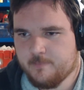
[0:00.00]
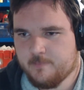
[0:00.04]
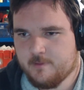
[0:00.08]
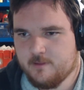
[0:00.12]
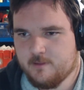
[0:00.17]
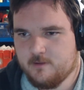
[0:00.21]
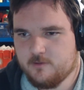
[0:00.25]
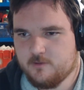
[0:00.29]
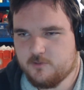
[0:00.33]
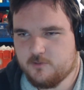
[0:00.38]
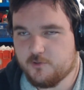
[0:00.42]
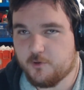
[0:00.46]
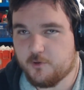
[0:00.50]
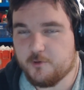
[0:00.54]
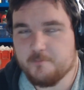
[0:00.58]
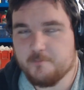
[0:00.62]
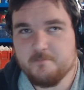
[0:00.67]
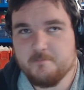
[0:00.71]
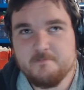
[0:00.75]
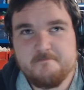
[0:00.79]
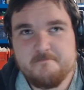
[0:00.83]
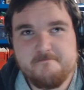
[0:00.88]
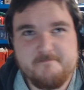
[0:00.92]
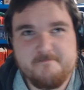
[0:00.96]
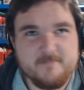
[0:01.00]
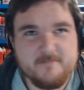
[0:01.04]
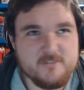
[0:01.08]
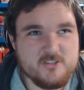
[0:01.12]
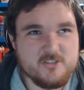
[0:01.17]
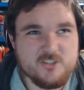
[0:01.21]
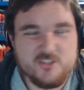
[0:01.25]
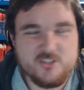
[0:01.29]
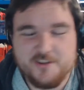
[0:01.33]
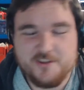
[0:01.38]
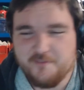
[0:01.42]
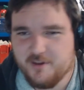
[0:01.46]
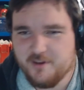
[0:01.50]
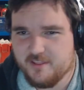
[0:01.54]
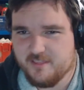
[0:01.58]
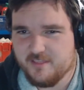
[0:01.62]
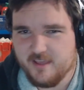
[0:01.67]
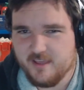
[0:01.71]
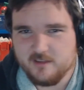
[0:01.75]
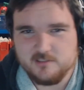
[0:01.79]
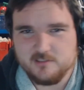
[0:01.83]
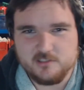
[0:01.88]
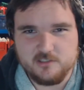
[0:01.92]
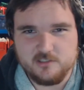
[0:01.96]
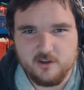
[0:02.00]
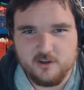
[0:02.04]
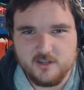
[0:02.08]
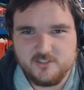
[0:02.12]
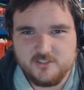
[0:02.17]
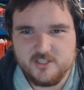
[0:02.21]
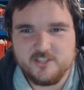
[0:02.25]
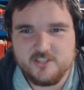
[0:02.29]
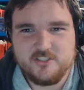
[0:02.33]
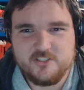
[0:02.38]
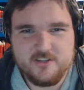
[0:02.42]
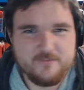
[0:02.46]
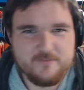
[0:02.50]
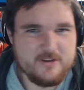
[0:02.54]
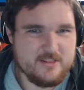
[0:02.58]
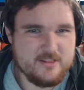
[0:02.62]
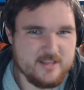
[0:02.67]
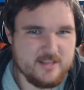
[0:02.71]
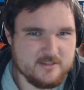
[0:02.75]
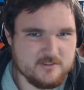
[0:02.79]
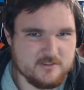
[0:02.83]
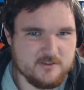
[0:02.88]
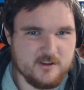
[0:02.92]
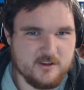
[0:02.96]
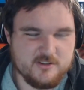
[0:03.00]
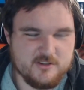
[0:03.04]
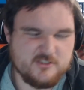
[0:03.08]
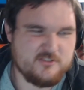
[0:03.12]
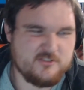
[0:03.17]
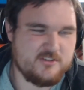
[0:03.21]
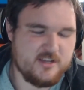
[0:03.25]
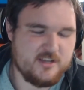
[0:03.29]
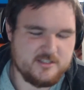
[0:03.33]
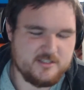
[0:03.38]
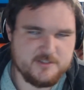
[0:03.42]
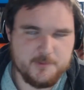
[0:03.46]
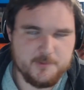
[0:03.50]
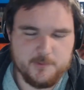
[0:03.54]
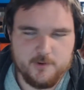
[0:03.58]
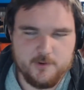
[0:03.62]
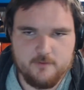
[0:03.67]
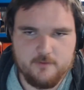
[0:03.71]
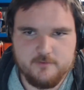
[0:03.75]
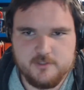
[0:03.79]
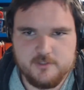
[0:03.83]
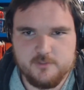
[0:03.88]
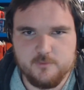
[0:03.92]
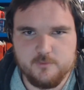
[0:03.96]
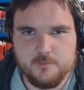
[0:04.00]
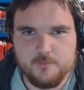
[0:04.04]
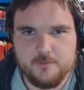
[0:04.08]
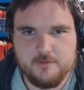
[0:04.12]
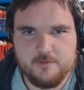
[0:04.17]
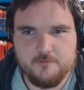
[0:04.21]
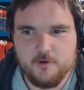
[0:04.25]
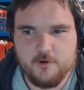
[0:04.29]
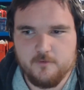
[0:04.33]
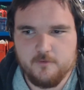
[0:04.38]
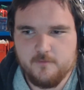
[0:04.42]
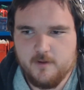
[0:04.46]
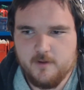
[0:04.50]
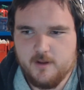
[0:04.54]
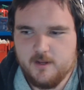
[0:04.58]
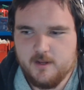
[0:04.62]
So 70,000 guys. Say 70,000 guys because the artillery obviously wouldn't be involved.